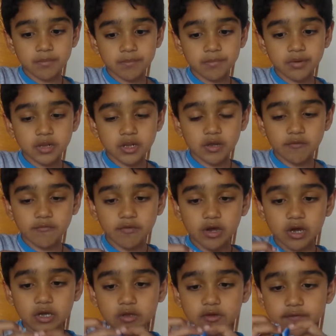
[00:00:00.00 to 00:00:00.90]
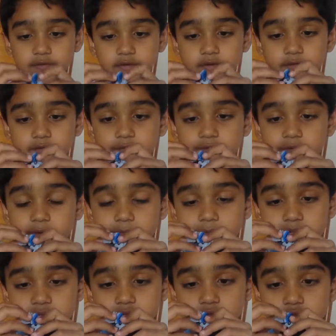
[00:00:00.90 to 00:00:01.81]
Put it right over here from
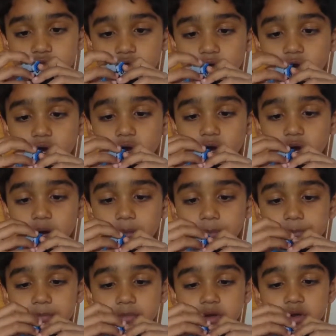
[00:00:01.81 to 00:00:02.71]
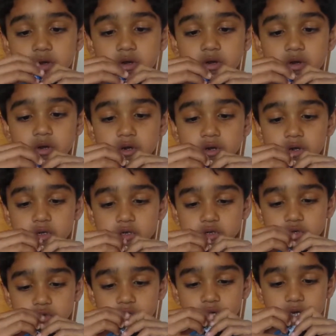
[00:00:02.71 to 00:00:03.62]
its top
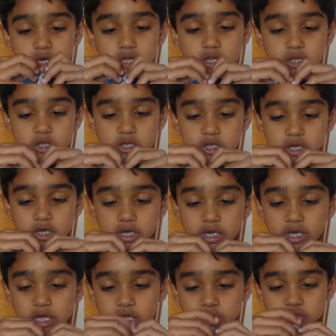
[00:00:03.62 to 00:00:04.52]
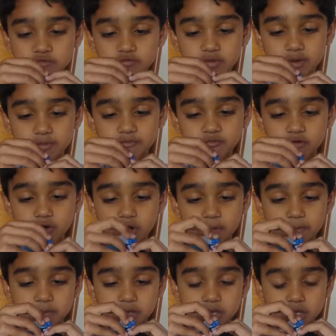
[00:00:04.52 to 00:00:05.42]
so it can attach very
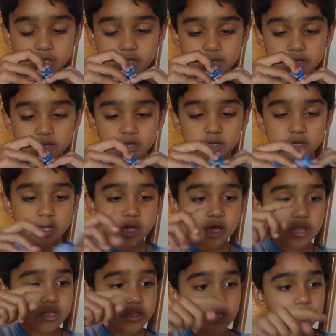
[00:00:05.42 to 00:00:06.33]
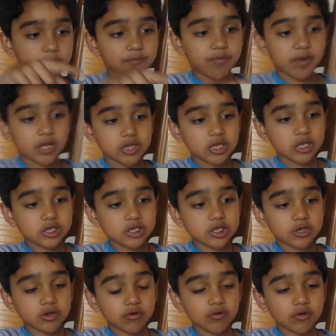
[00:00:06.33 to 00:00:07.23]
properly and then bend it
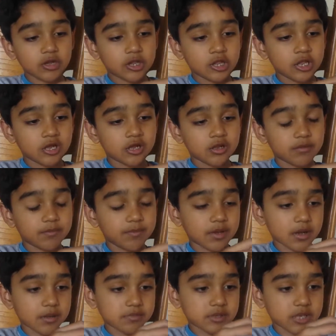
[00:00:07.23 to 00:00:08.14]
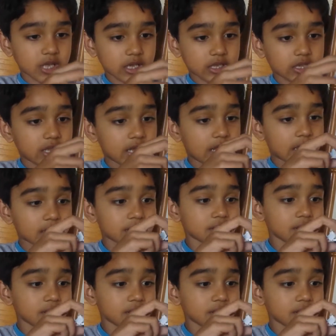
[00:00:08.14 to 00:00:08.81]
so until it becomes like that.